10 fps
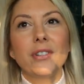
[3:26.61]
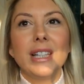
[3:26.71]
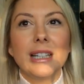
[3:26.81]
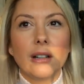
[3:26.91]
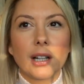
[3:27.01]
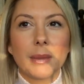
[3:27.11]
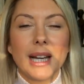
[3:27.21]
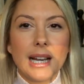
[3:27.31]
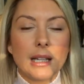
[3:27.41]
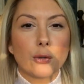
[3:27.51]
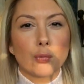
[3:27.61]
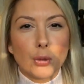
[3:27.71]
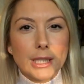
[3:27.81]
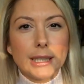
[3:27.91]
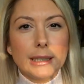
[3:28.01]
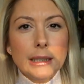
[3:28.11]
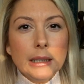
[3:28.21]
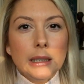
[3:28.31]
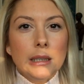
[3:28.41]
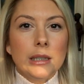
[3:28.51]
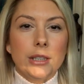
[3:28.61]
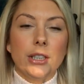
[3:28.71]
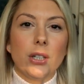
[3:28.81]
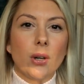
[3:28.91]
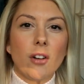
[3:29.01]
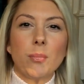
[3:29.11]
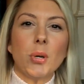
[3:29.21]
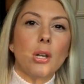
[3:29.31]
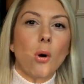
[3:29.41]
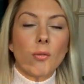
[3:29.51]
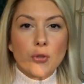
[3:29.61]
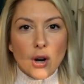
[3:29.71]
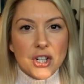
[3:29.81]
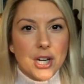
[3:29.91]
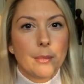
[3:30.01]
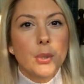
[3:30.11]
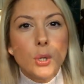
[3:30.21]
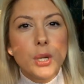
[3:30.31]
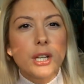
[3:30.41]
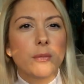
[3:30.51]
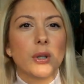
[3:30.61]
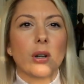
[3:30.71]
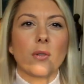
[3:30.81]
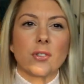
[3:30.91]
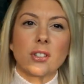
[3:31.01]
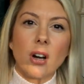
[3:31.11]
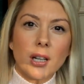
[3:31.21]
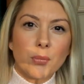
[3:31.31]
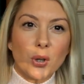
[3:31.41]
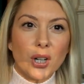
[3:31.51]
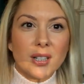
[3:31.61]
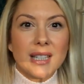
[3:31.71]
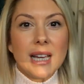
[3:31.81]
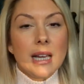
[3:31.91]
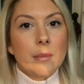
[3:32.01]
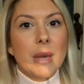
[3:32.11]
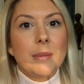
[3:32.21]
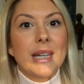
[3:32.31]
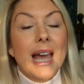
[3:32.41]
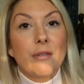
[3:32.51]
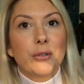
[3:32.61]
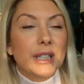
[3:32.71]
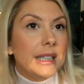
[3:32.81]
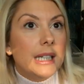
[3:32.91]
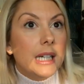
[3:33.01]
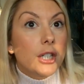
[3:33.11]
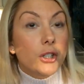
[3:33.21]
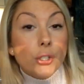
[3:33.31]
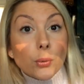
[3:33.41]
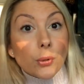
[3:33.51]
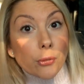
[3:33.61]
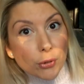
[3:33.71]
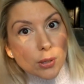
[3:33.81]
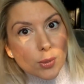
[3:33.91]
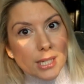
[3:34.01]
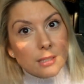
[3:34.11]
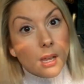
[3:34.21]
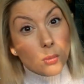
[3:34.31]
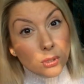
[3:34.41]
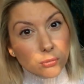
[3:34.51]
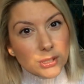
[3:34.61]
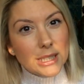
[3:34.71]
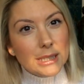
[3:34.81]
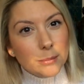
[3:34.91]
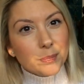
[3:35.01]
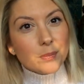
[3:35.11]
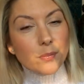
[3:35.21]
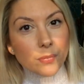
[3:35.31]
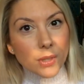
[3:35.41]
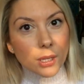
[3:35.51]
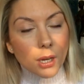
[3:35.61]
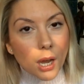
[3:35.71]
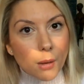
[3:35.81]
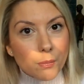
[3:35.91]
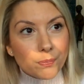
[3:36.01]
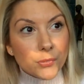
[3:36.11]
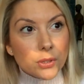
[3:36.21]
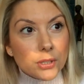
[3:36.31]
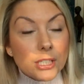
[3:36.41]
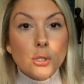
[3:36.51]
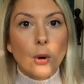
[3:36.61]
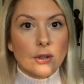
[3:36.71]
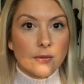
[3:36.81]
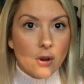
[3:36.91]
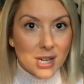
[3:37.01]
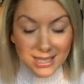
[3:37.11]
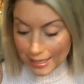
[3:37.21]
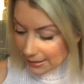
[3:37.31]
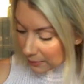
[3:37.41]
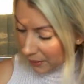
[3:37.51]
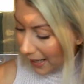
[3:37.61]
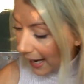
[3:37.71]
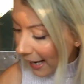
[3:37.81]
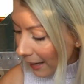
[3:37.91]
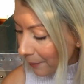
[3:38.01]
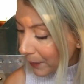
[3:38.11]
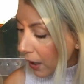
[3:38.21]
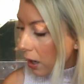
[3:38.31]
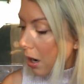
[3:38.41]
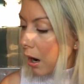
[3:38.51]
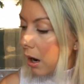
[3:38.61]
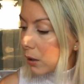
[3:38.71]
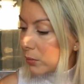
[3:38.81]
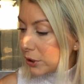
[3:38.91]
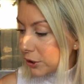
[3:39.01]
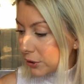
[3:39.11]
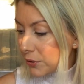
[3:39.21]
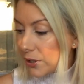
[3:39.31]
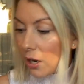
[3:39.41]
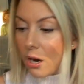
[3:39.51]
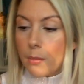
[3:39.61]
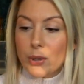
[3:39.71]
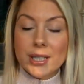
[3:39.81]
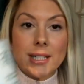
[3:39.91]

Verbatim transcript: feeling like my hair's really, you know, I've put a lot of dry shampoo in, I've put a lot of styling products, maybe every two or three weeks I want to really um, detoxify and cleanse my hair, I will use the Arbonne